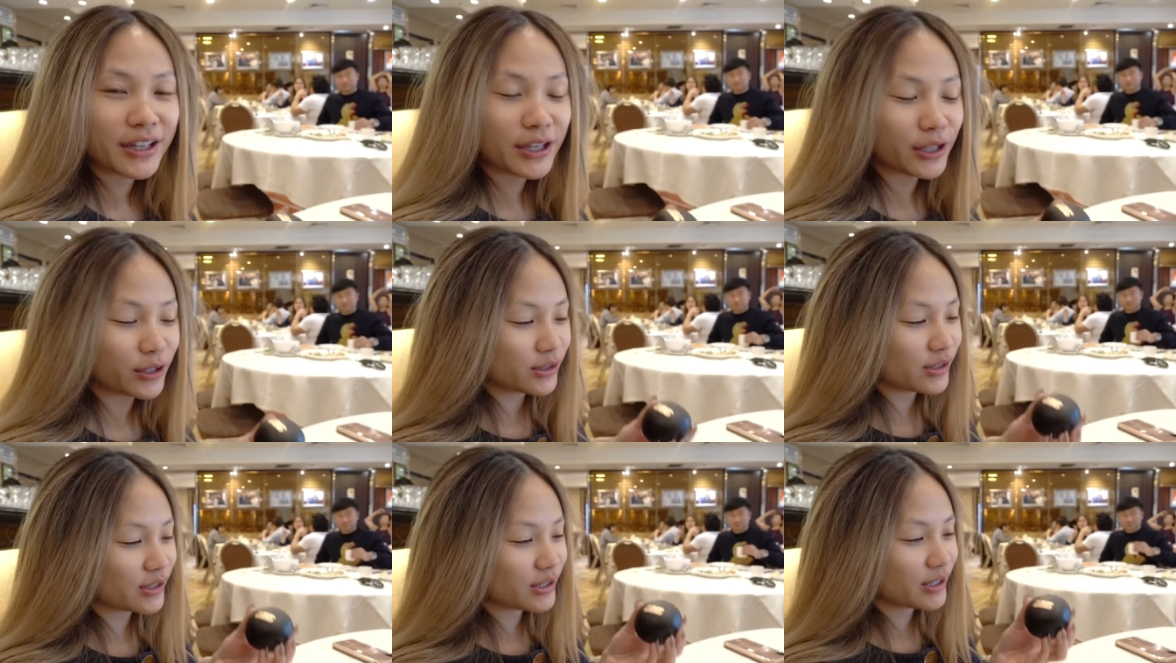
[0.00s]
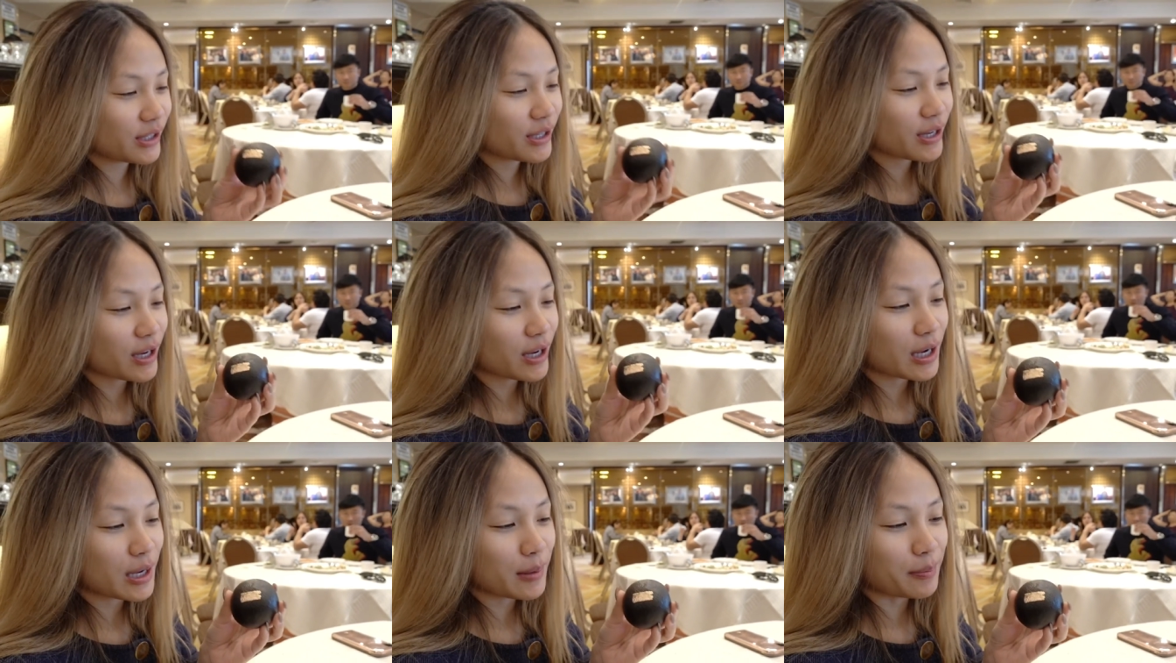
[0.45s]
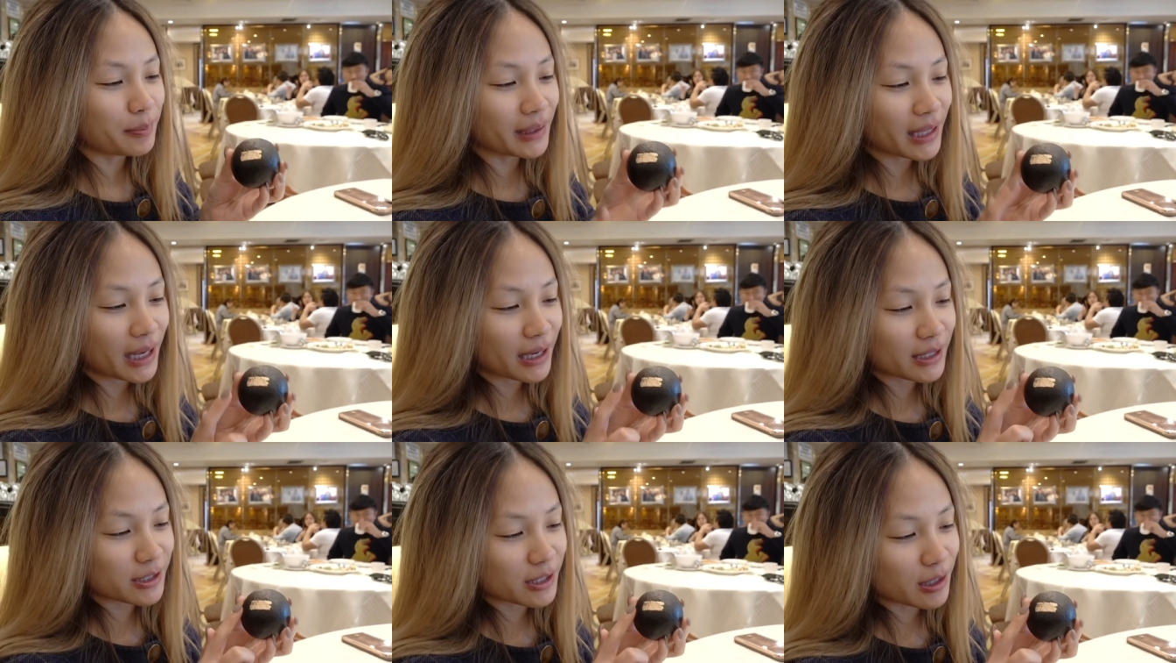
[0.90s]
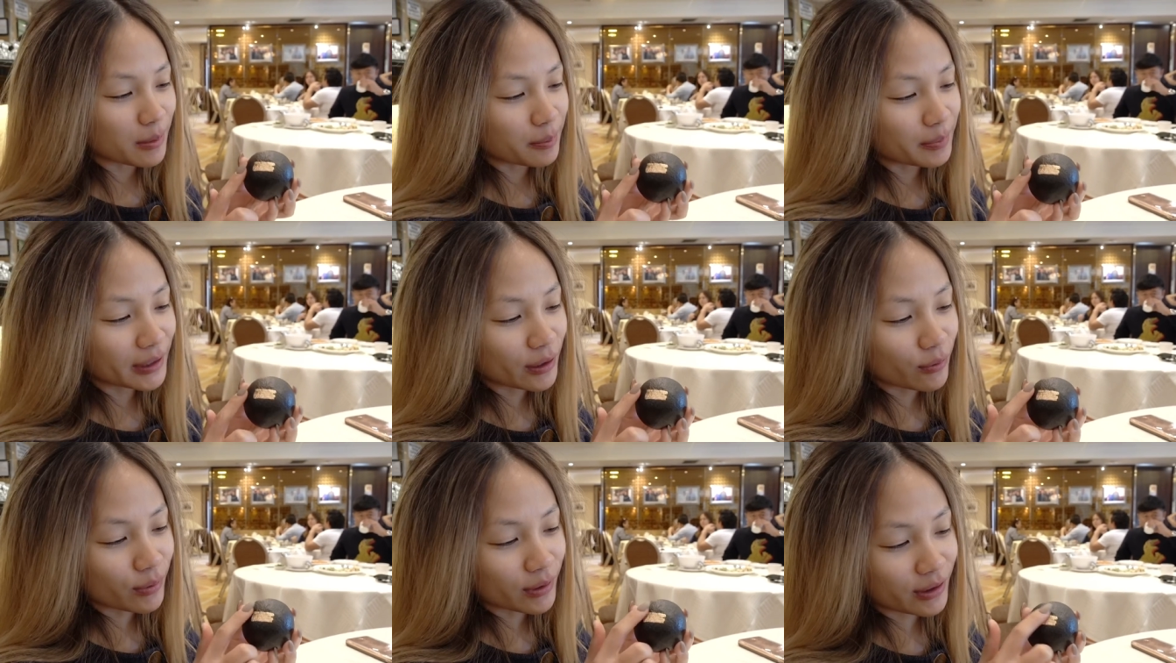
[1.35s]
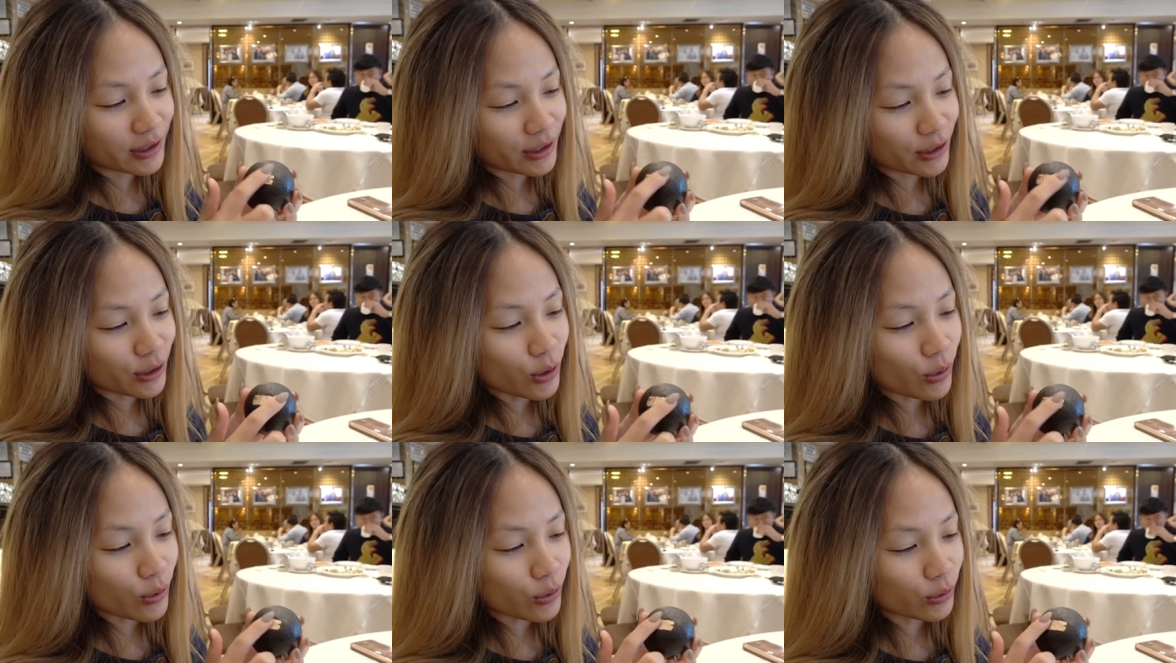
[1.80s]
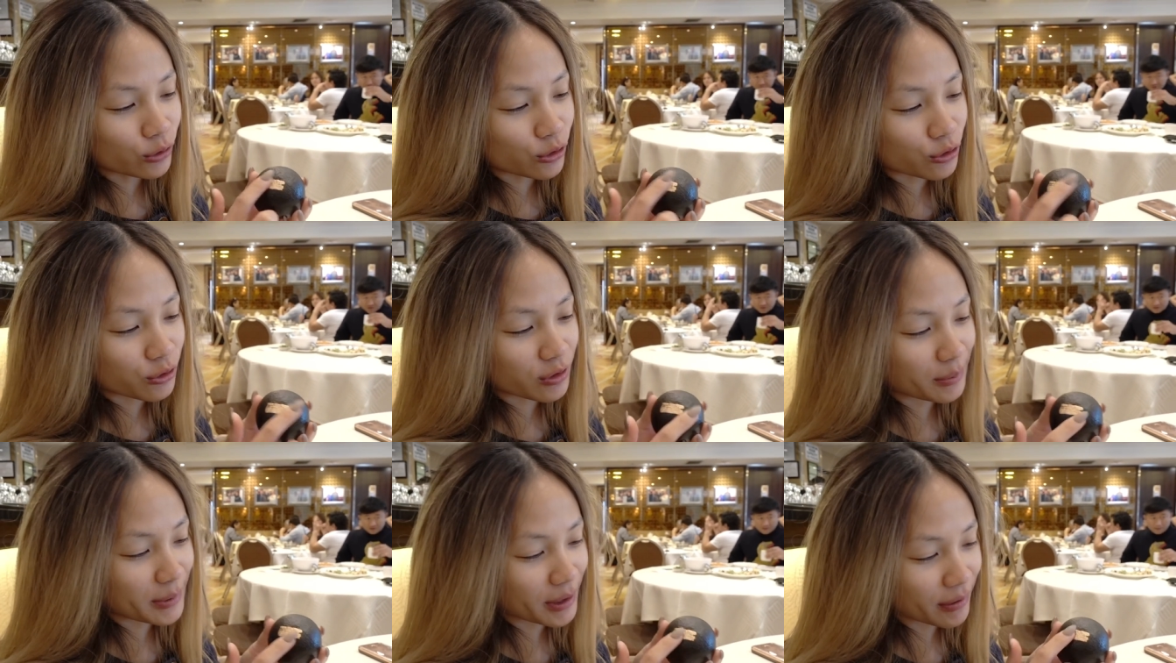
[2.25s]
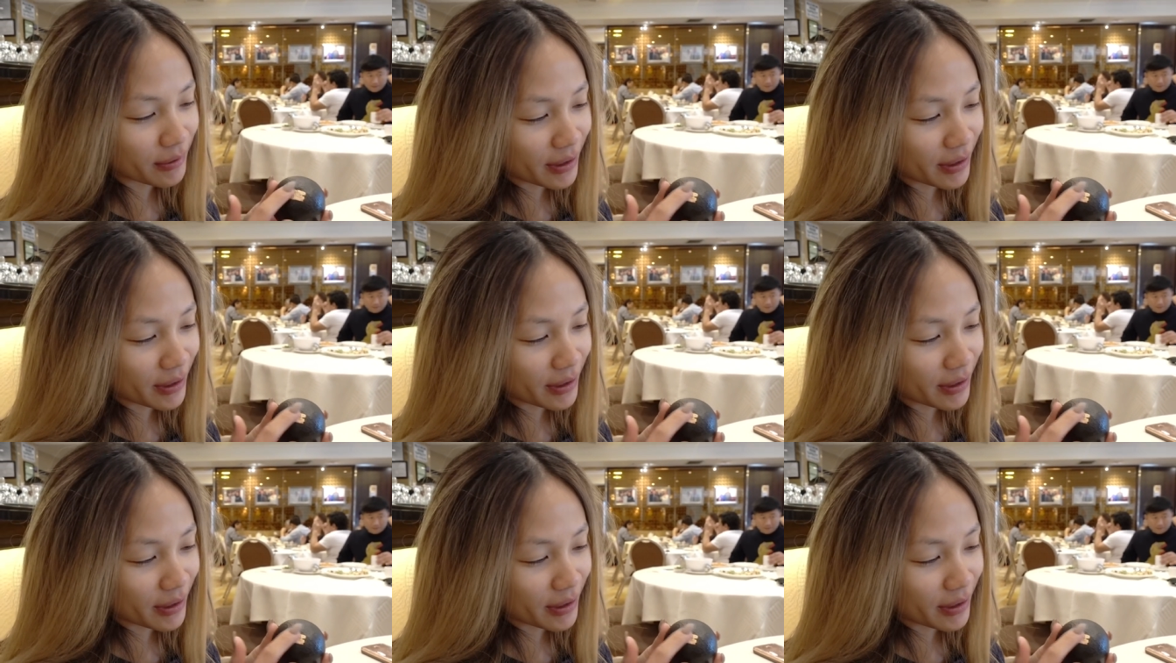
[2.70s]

Here's the uh, black dumpling with the gold trimming